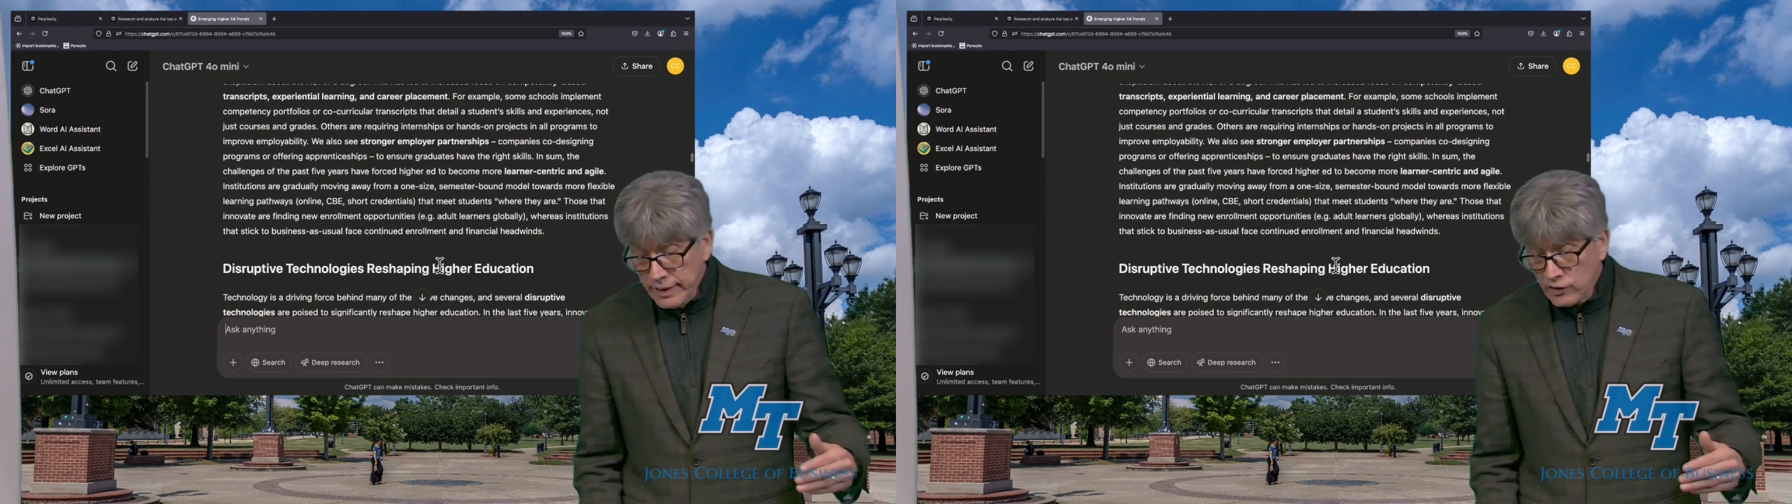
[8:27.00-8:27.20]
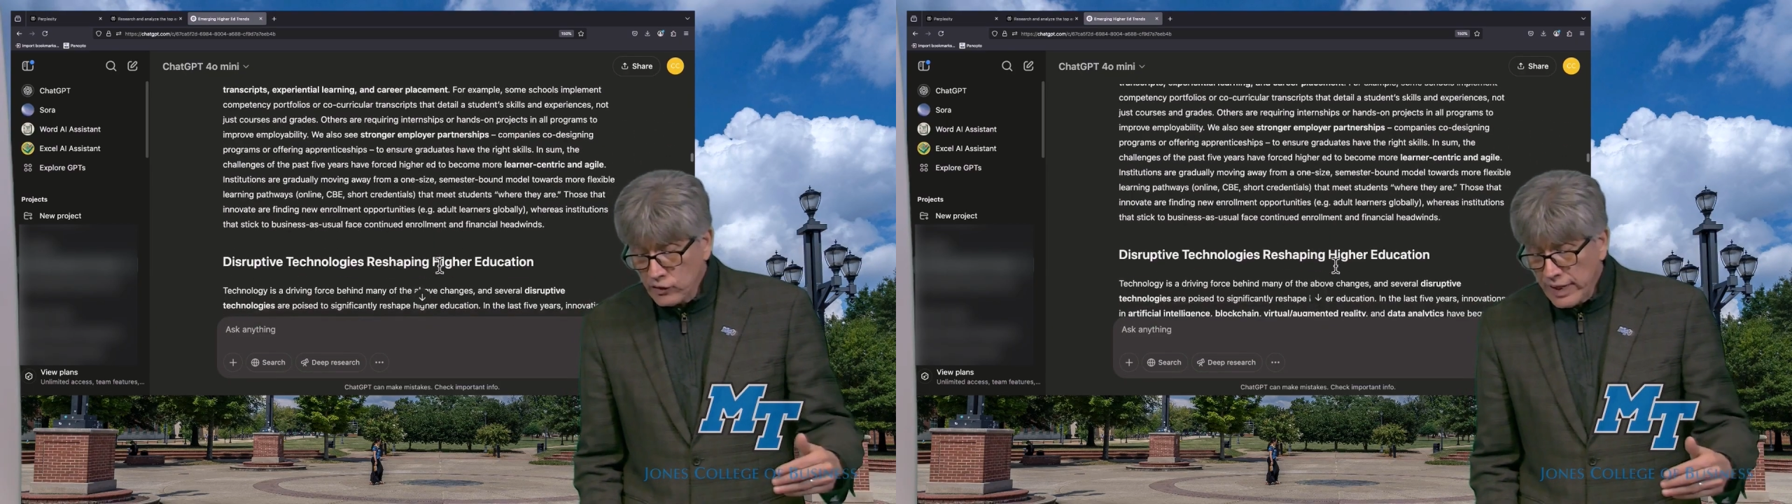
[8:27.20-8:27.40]

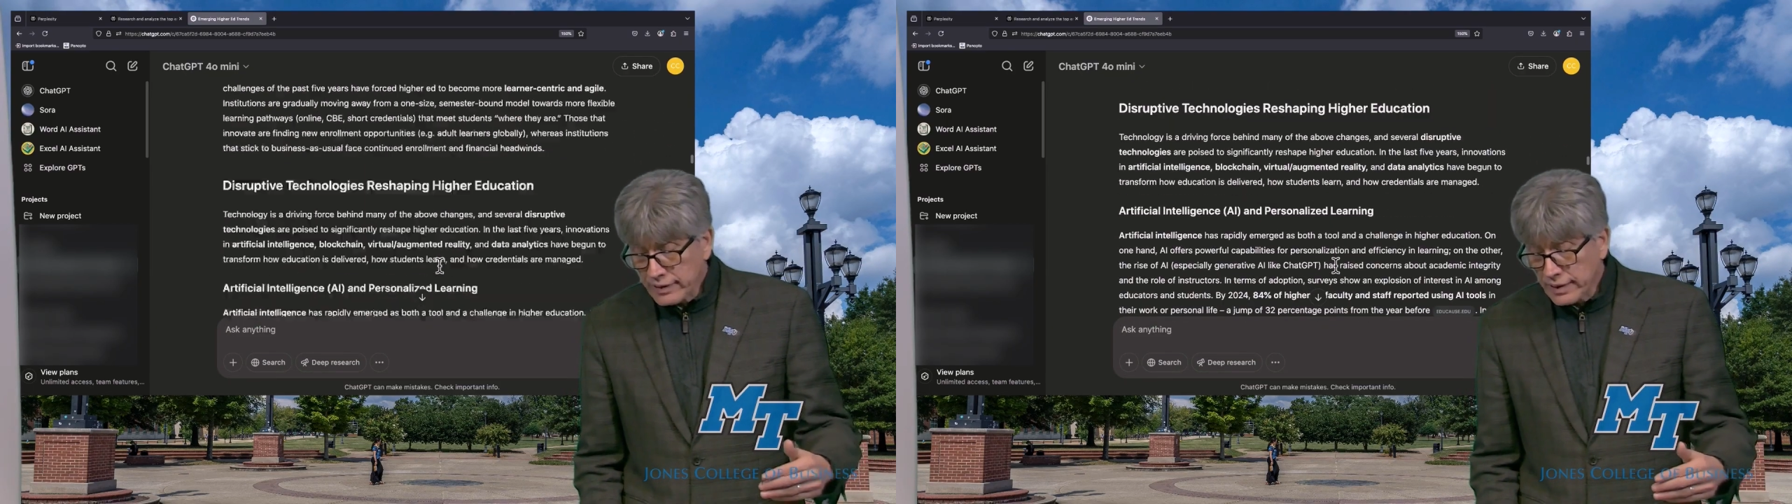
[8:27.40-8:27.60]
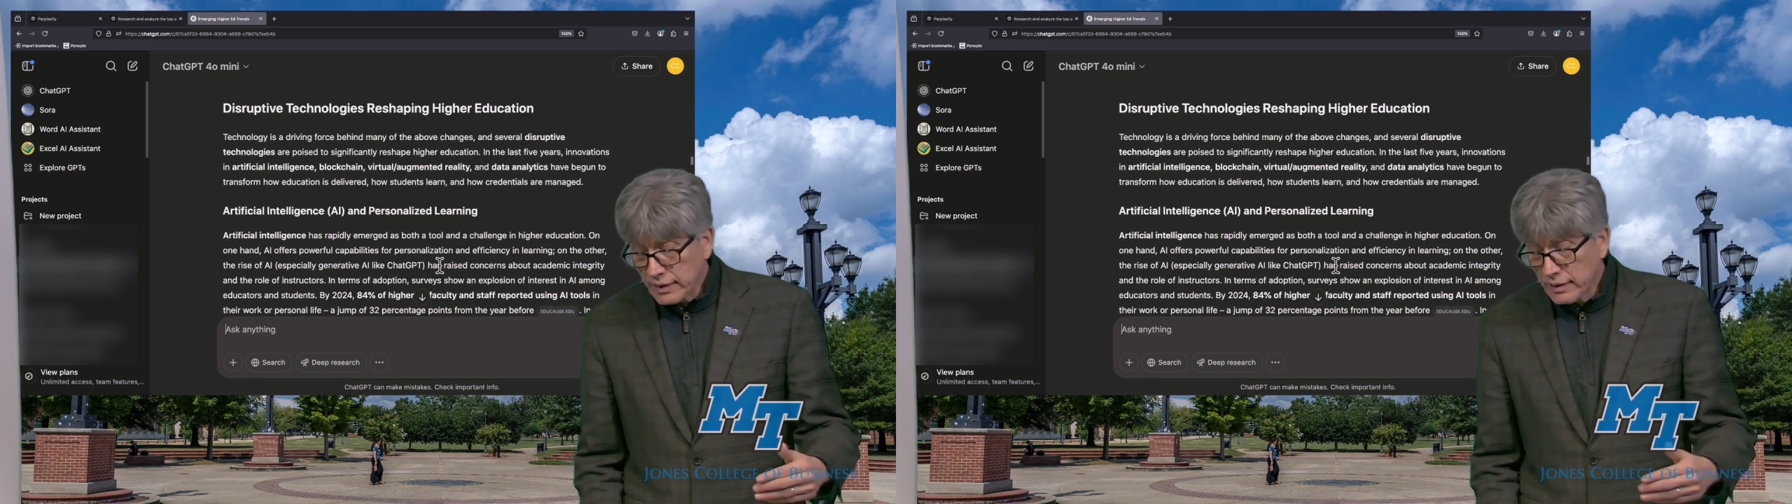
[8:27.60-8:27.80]

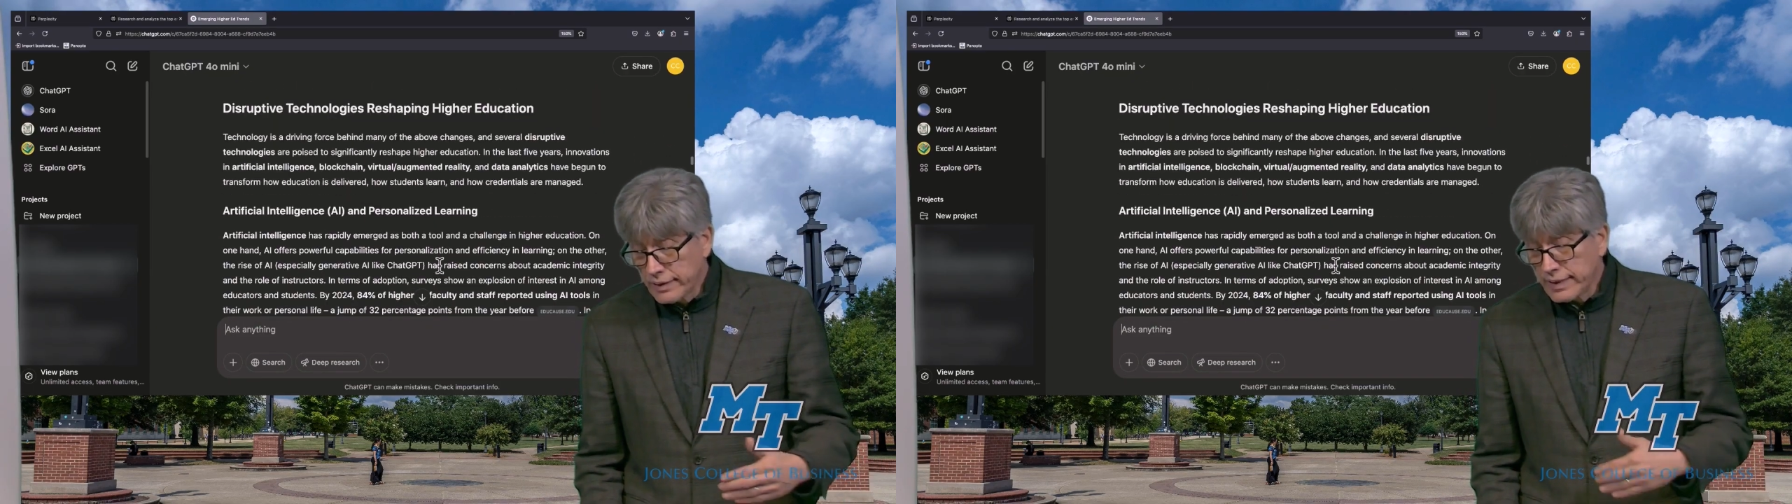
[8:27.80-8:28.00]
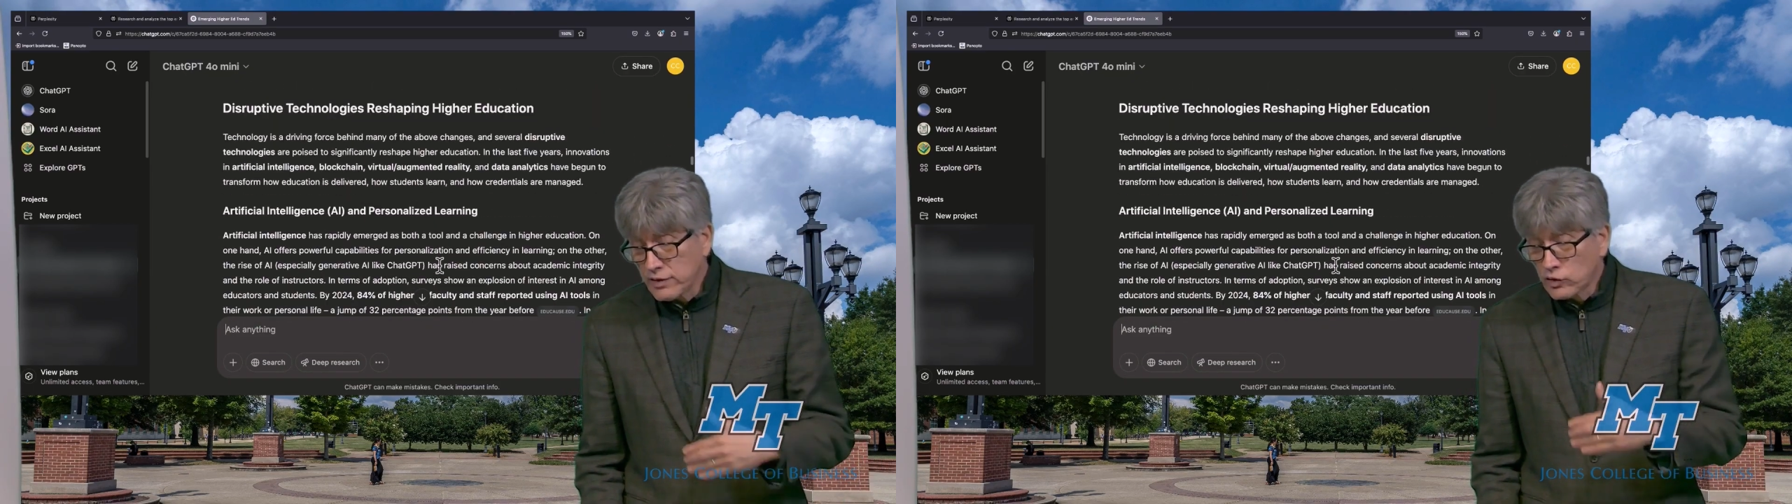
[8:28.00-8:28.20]
etc.
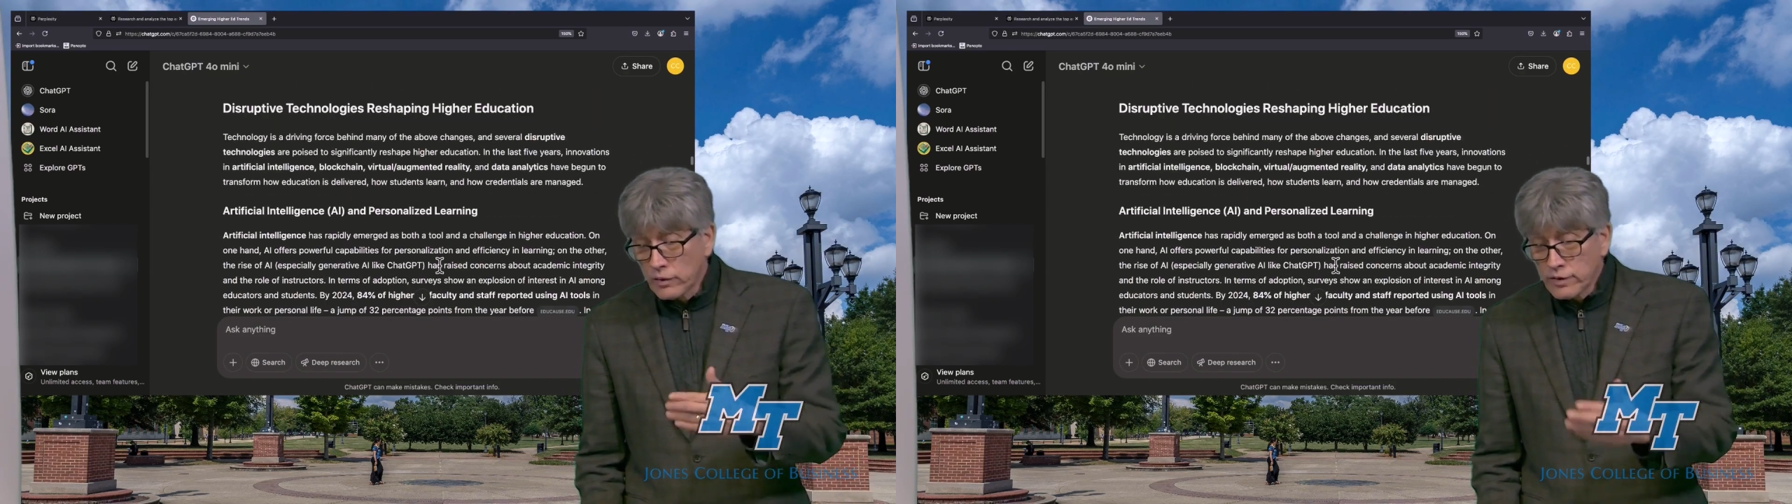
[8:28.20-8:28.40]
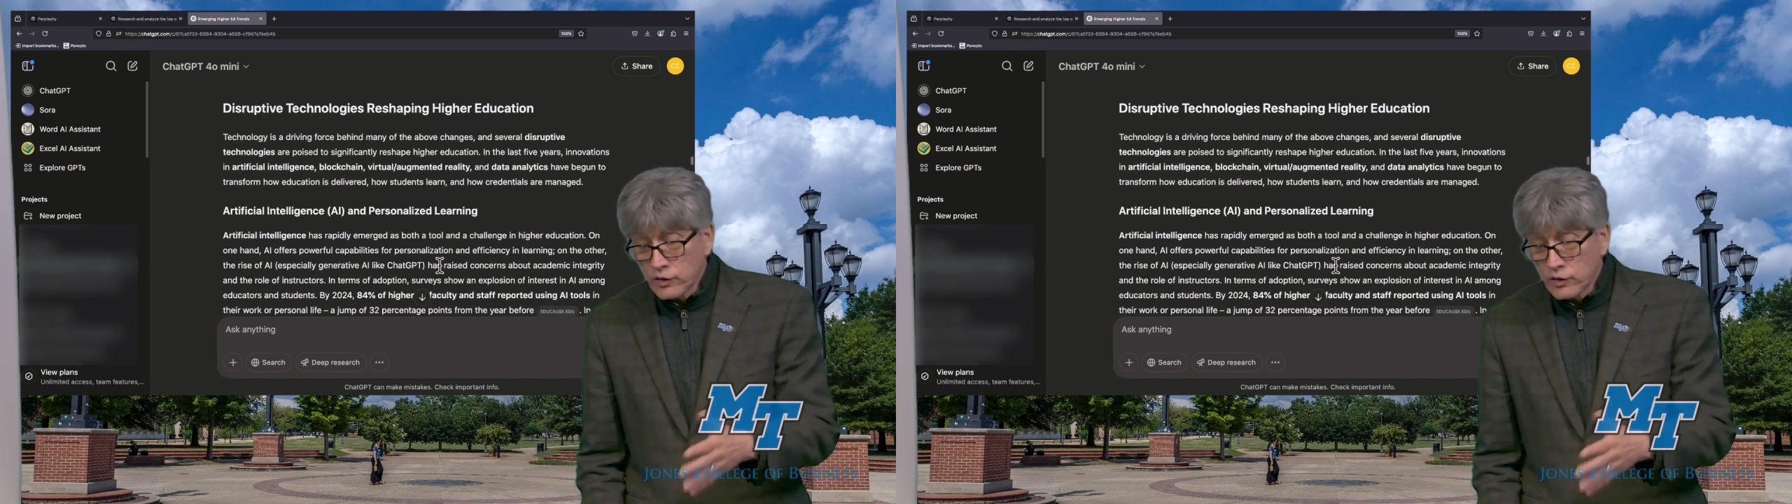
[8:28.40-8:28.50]
And then some